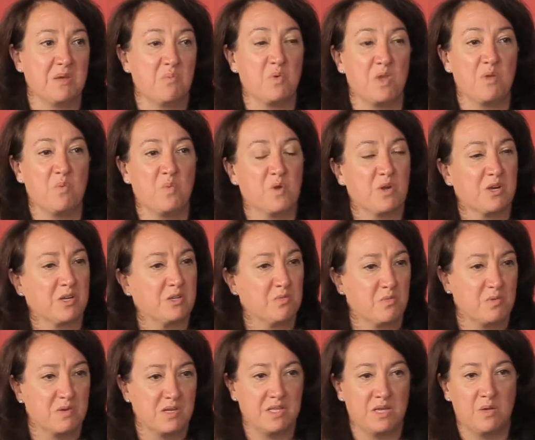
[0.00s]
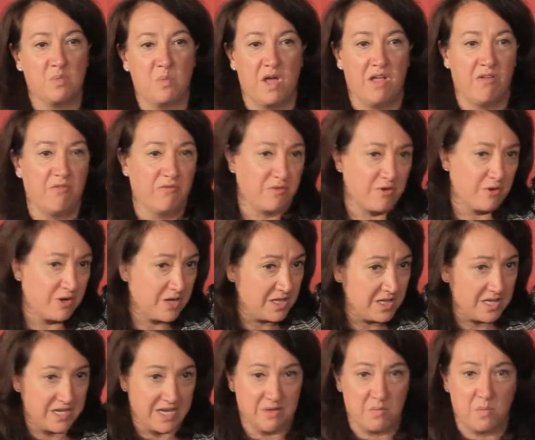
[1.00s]
and we worked really well
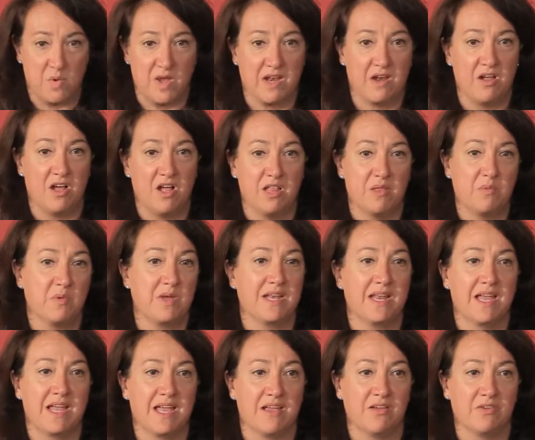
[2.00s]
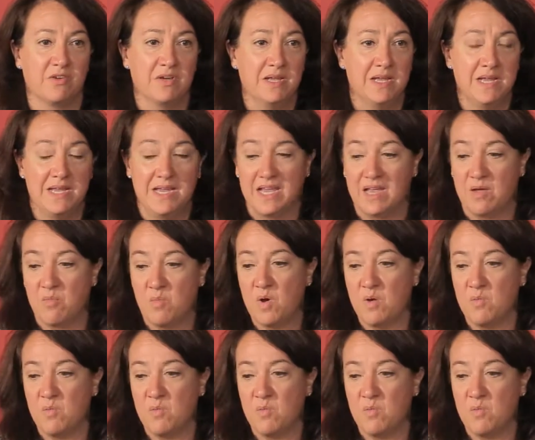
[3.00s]
vertically and went all the way down. And